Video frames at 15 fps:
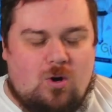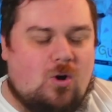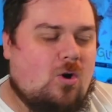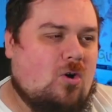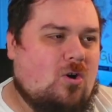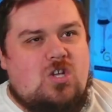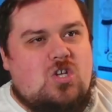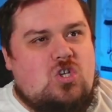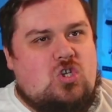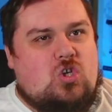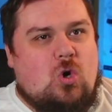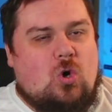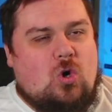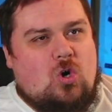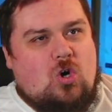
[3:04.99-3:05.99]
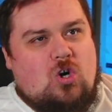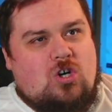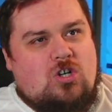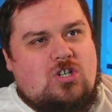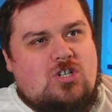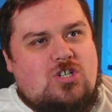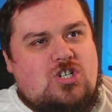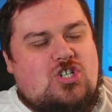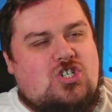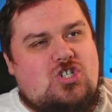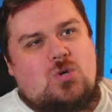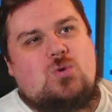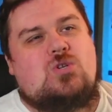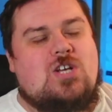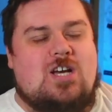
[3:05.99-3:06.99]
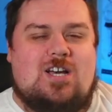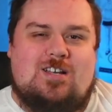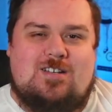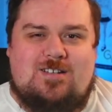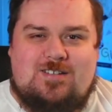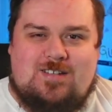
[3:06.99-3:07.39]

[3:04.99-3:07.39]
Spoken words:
or your shooter